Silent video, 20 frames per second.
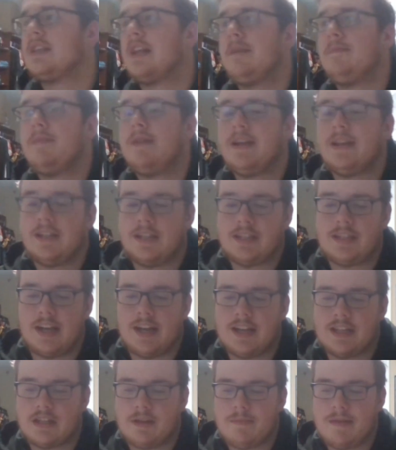is going to be, this
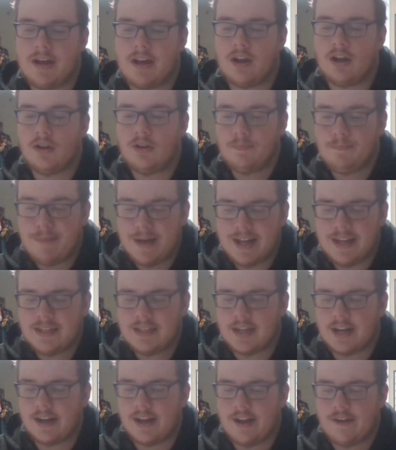Sunday is going to be a big
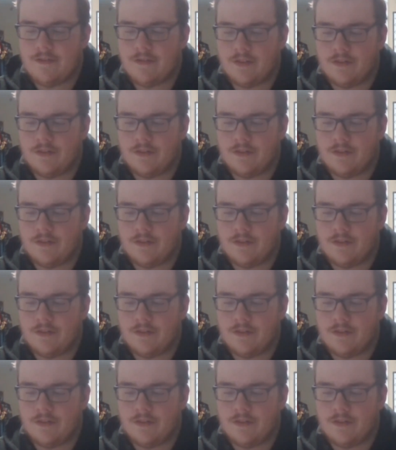Sunday